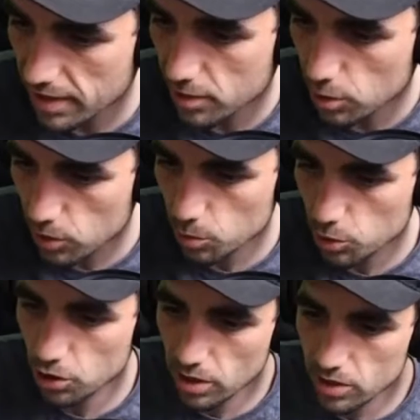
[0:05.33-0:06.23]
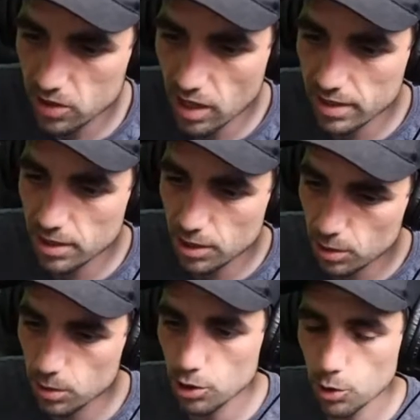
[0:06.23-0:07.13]
do some shorts on
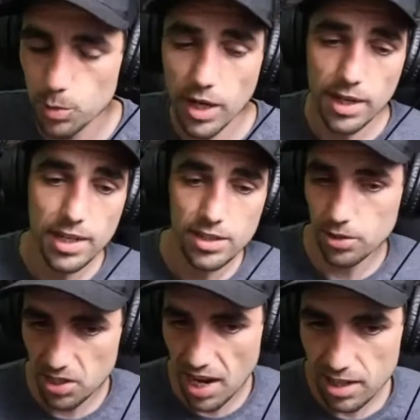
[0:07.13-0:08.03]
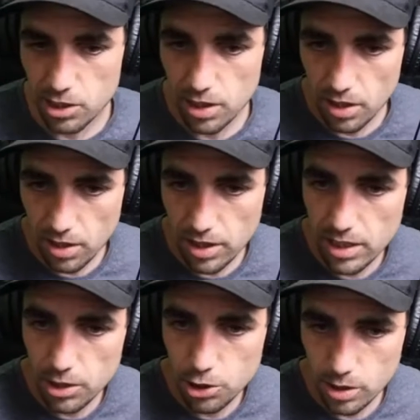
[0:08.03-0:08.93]
YouTube. There's actually already
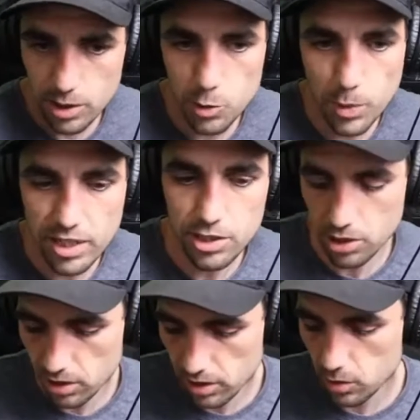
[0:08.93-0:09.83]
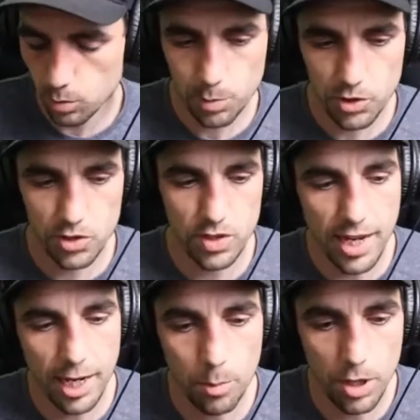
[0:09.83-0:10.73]
a shorts page, guys. Whoops.
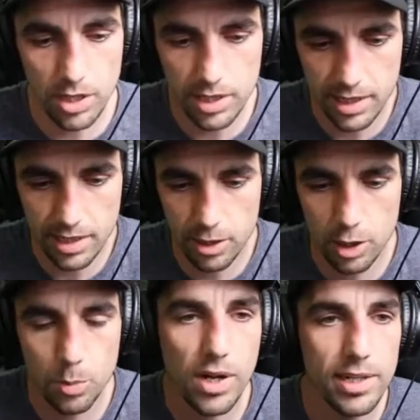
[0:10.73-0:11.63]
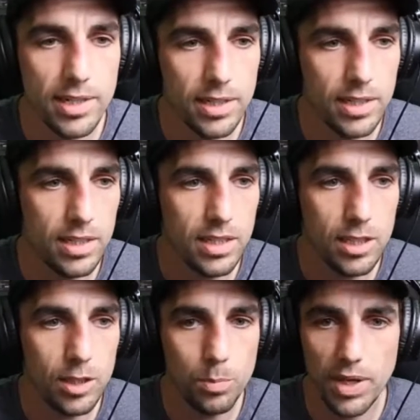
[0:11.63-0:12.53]
I'll get it up on
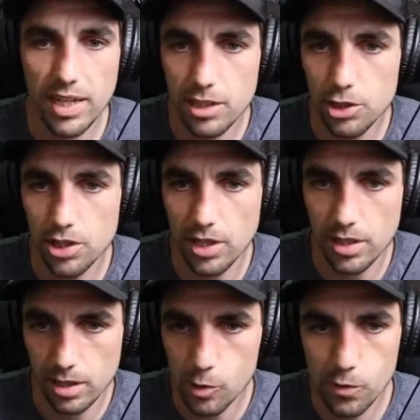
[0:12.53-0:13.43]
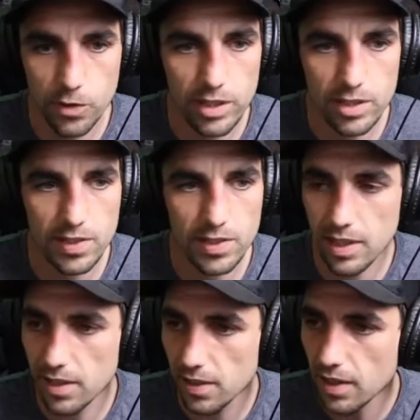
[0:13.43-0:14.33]
the page there now for you to
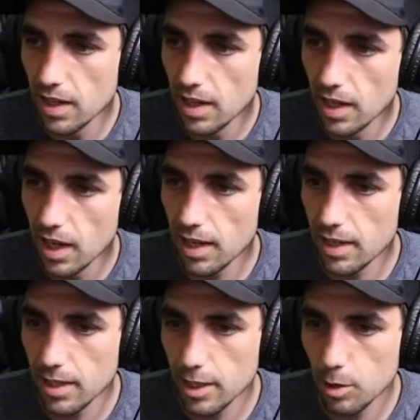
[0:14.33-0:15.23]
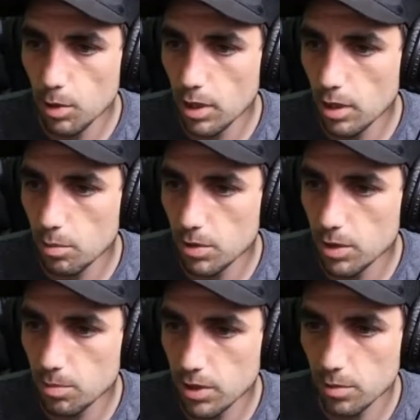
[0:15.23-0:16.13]
see it. Your
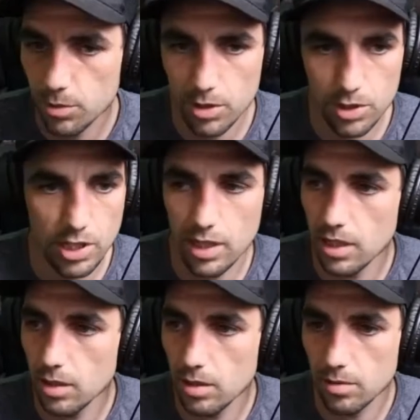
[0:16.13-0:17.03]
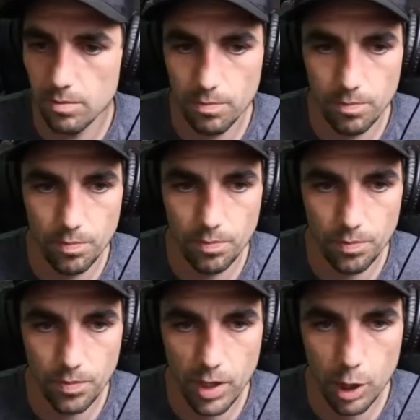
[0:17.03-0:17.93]
channel.
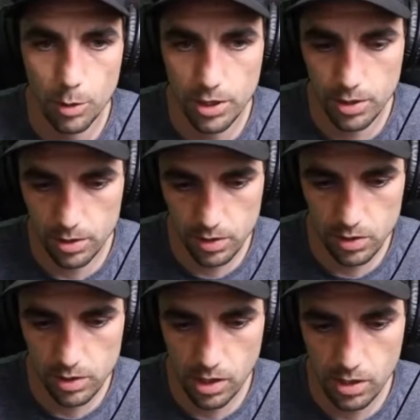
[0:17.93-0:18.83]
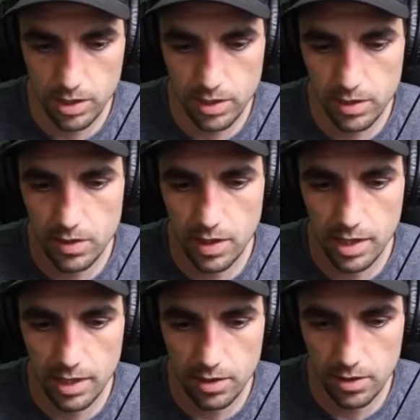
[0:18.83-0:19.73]
There we go. So there is,
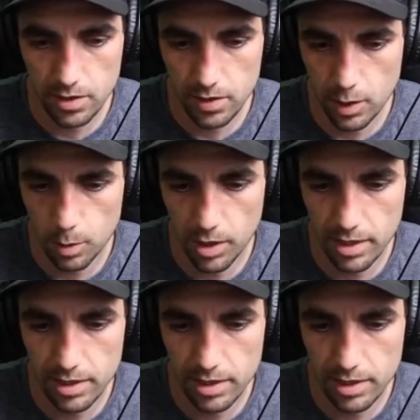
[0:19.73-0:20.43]
here it is up on